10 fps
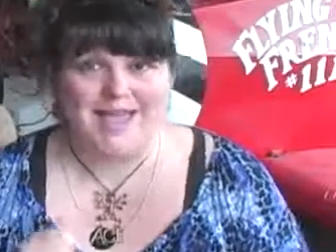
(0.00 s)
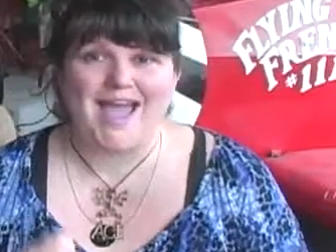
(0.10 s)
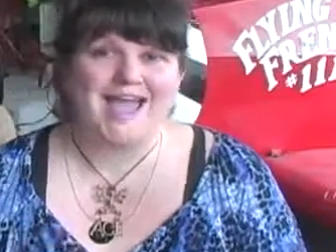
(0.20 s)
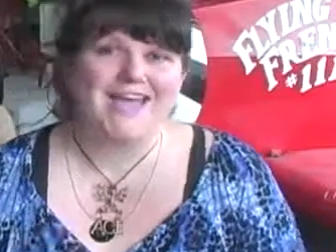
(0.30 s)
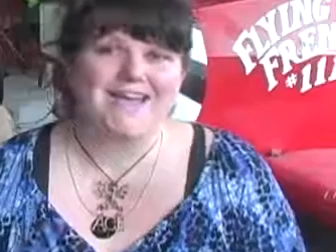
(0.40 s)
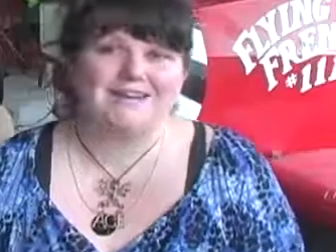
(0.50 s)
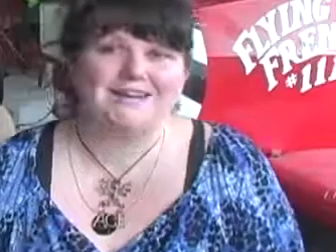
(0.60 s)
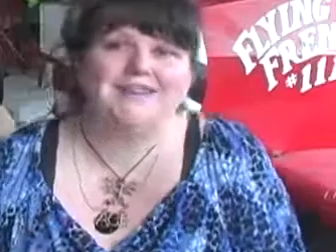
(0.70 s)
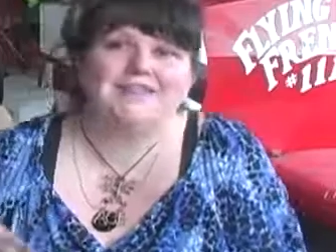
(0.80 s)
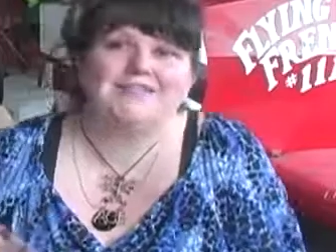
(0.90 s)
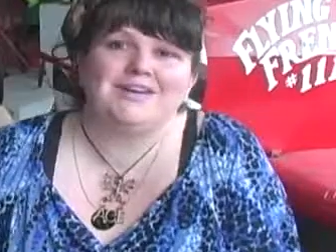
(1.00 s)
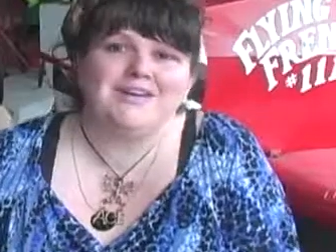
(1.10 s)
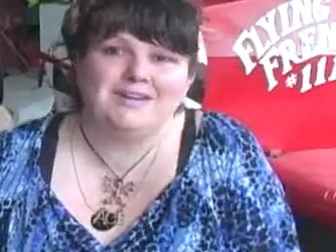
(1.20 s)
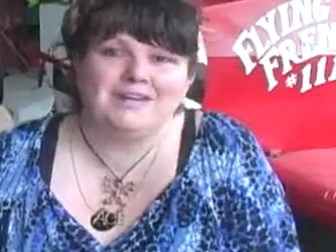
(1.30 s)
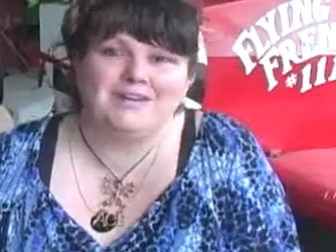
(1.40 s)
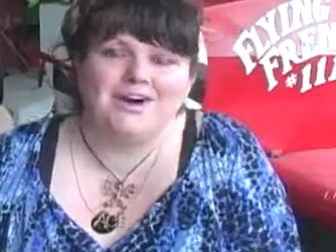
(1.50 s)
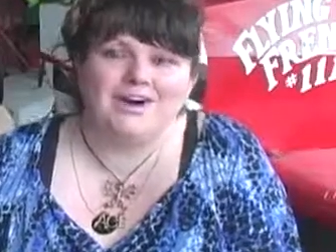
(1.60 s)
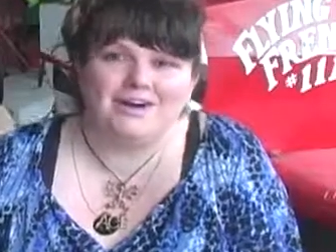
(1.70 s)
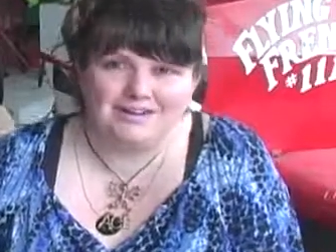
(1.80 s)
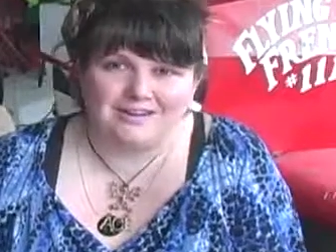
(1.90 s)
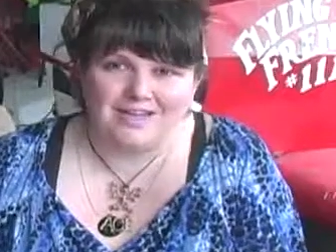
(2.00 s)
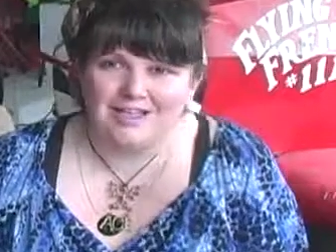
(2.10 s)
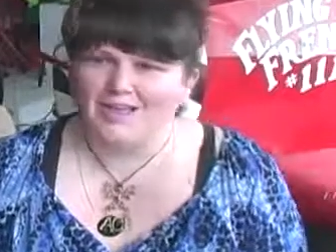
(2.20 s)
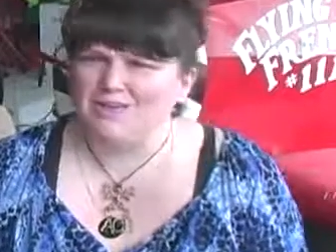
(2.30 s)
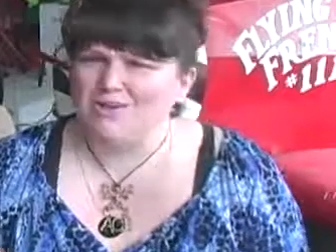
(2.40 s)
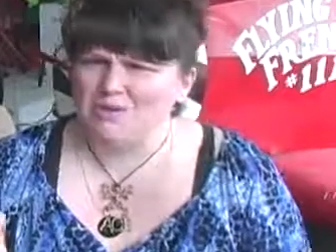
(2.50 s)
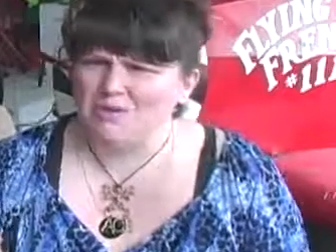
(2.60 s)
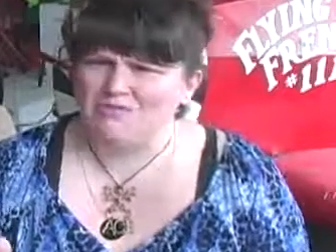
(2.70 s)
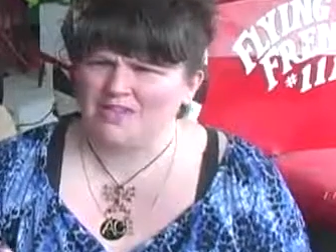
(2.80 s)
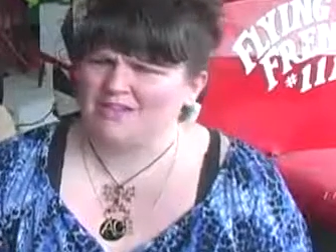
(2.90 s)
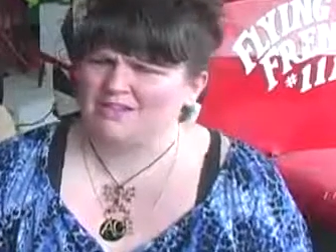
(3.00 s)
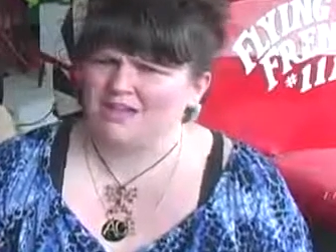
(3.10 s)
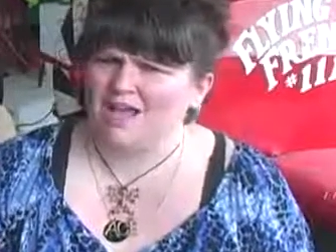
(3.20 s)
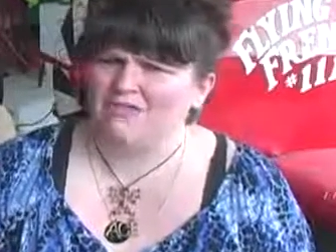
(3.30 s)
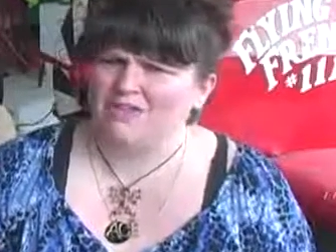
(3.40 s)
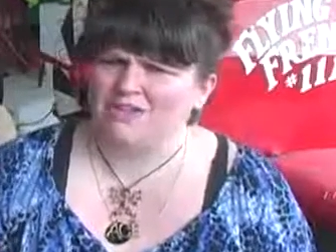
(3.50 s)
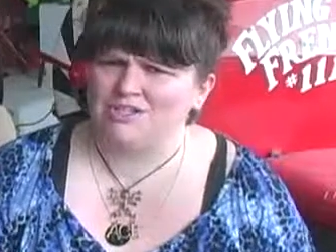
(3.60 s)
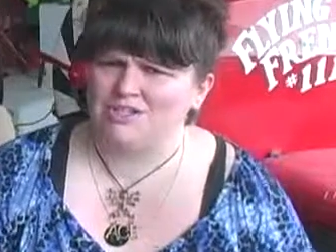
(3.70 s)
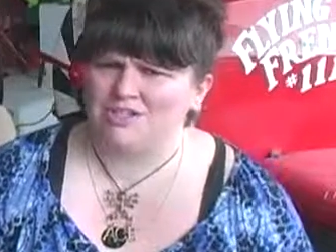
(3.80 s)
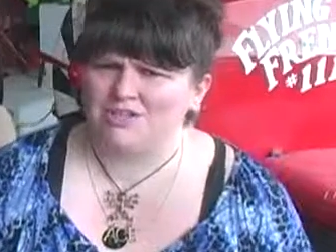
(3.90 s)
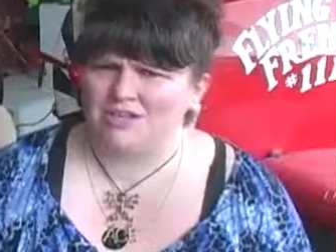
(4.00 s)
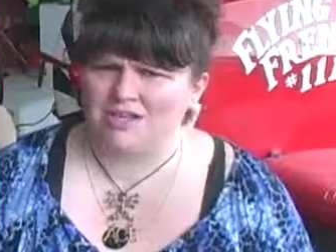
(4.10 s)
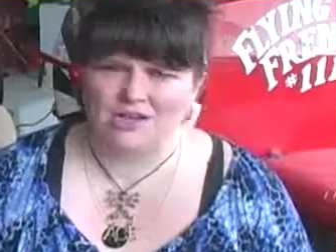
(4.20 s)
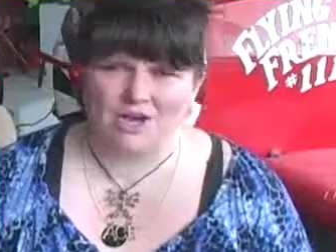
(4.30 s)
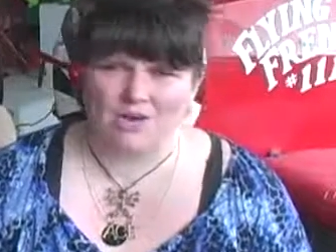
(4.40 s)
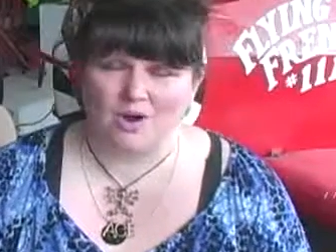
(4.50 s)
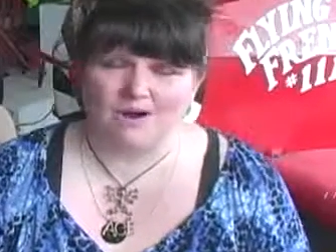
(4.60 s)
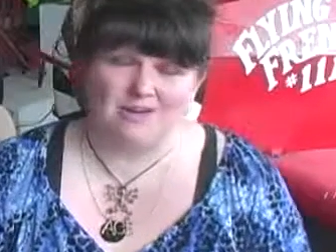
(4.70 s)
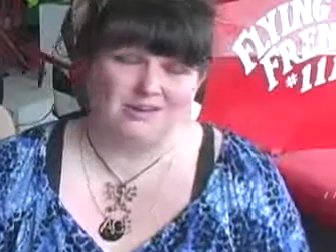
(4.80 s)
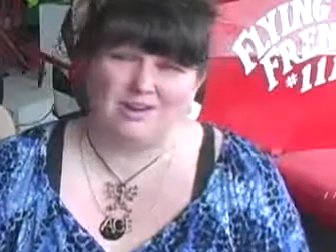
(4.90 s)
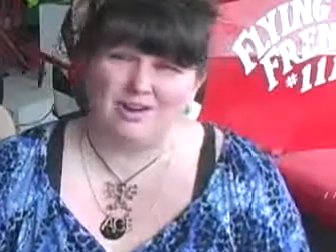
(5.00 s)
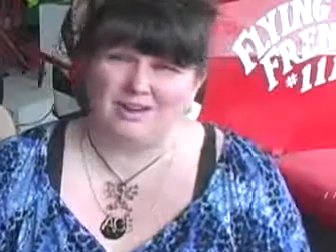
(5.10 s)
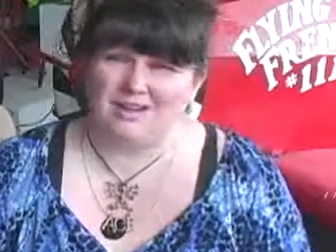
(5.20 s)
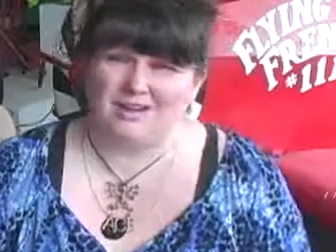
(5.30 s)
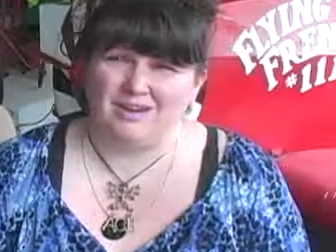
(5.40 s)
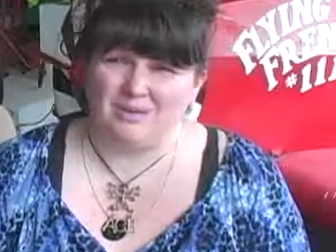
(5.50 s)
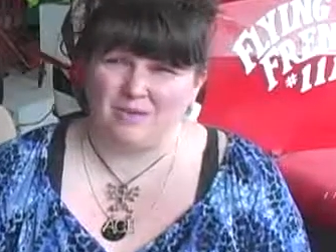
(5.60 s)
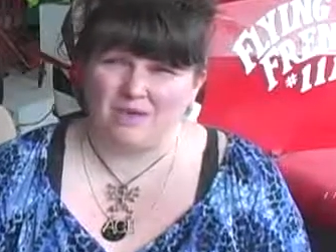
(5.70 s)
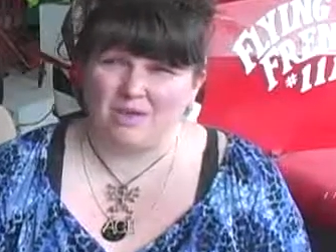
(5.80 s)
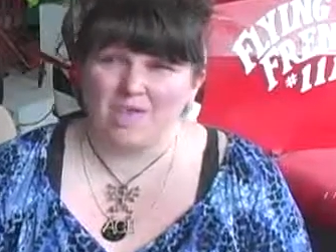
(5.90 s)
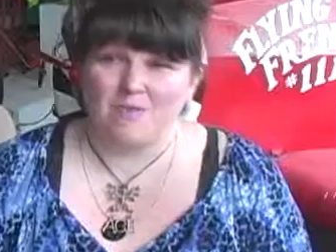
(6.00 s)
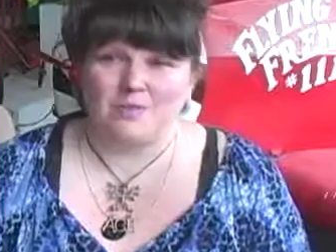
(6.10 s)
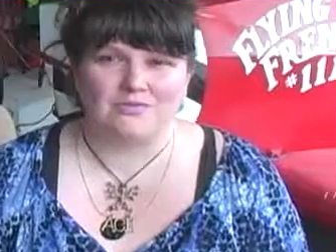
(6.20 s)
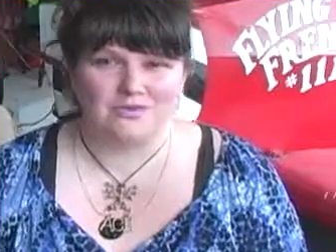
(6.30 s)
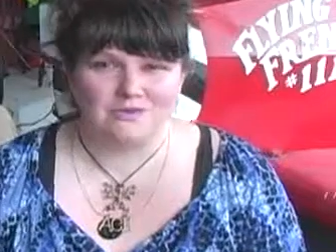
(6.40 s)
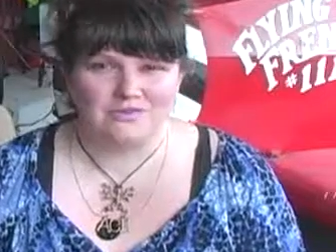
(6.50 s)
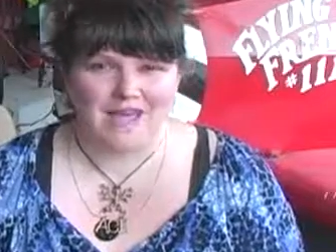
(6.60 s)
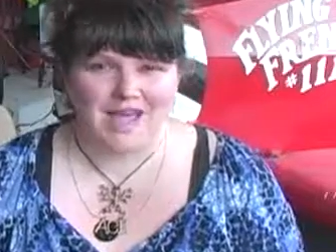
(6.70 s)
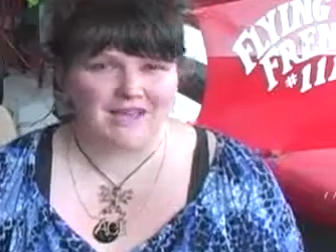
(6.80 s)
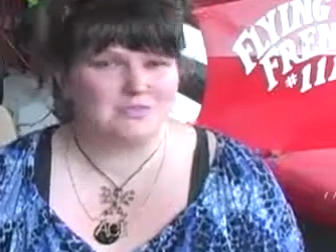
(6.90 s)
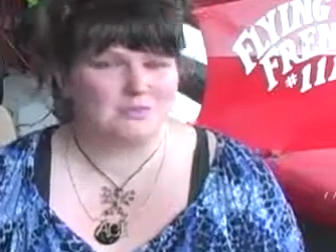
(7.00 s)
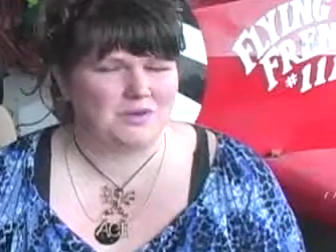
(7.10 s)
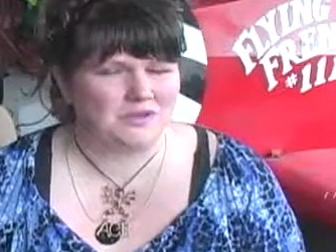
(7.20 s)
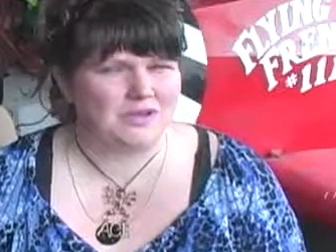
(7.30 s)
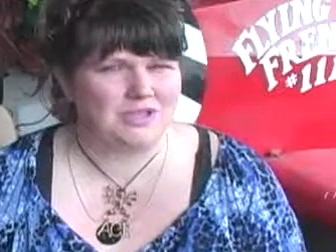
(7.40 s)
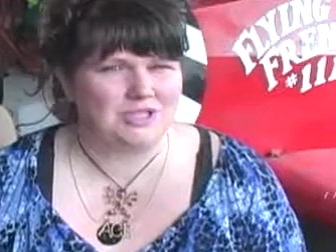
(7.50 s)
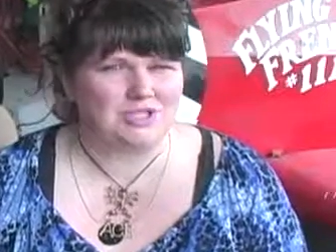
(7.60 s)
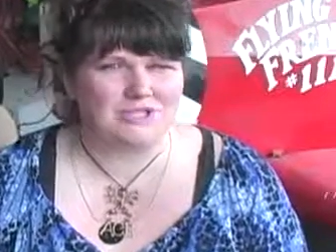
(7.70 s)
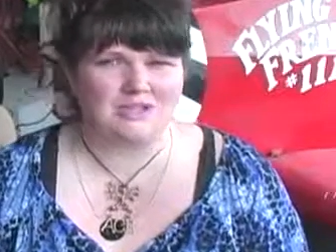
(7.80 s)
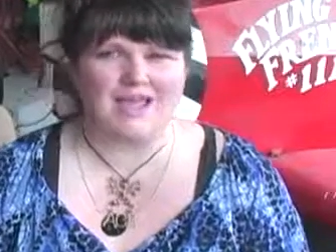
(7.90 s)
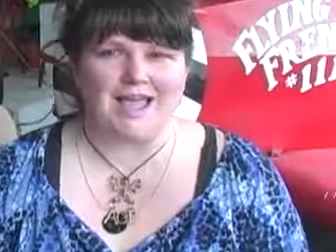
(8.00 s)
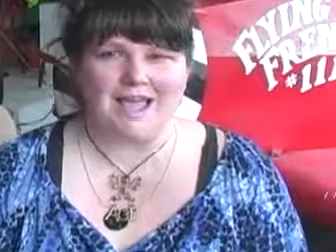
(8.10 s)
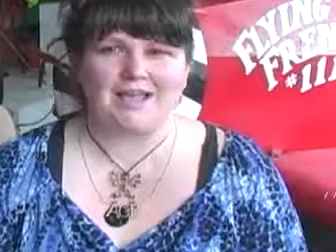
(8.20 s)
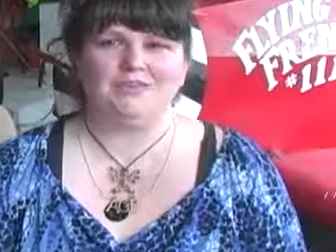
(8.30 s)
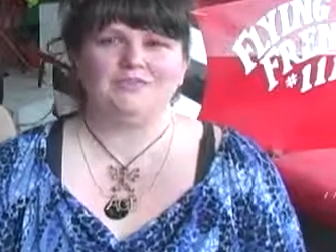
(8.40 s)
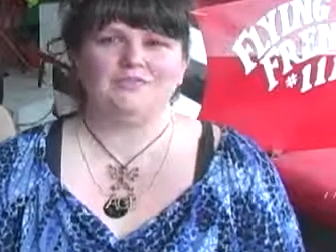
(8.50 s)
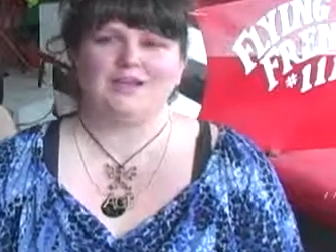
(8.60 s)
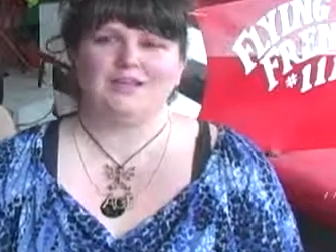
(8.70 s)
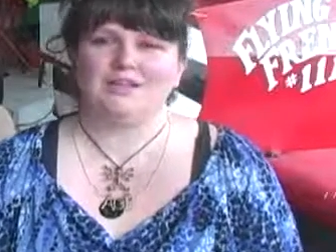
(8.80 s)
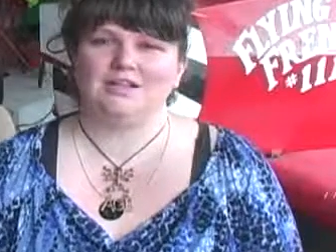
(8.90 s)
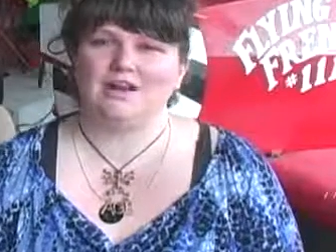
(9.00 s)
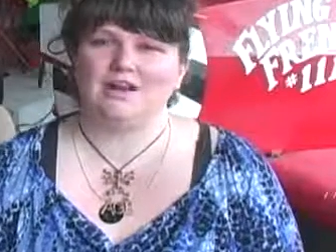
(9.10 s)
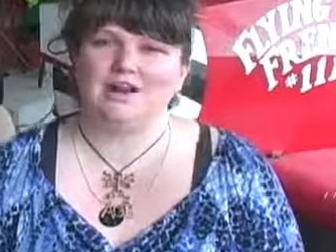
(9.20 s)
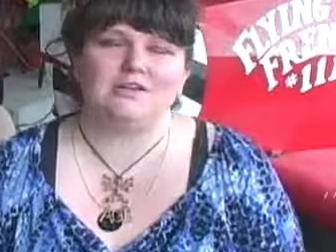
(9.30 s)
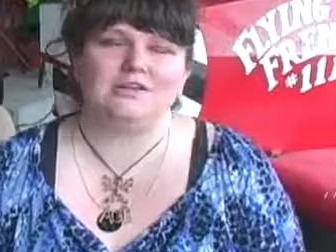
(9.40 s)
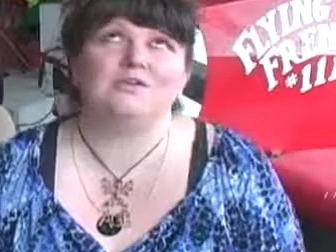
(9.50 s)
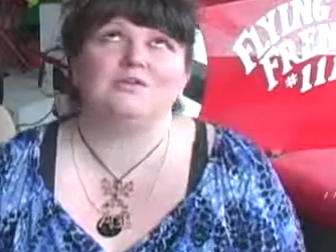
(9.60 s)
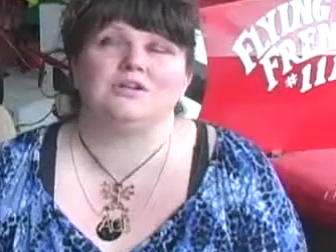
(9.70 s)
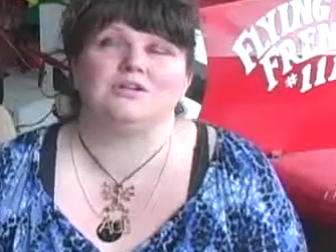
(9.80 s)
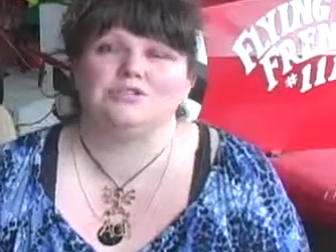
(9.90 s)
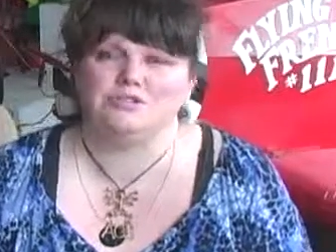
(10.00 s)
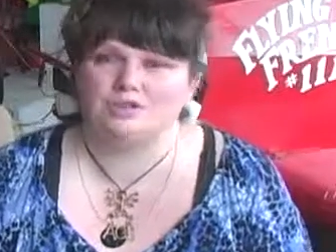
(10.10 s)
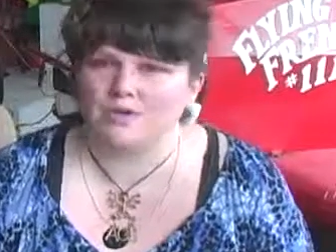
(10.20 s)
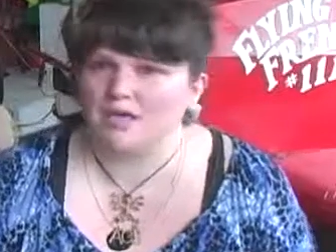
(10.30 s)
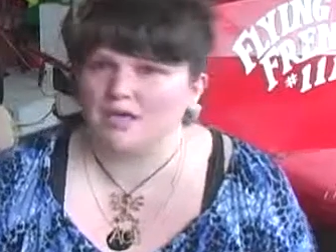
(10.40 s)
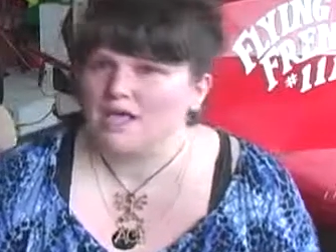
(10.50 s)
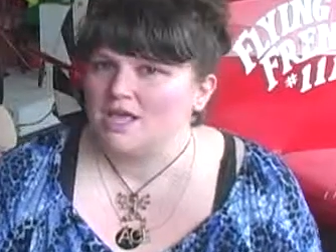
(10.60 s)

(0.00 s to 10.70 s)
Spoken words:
And they've got killer art. Like, you can be fast and have good engineering and no art, and you're not getting anywhere. But if you're fast with good engineering and you've got killer art, you are a shoo-in.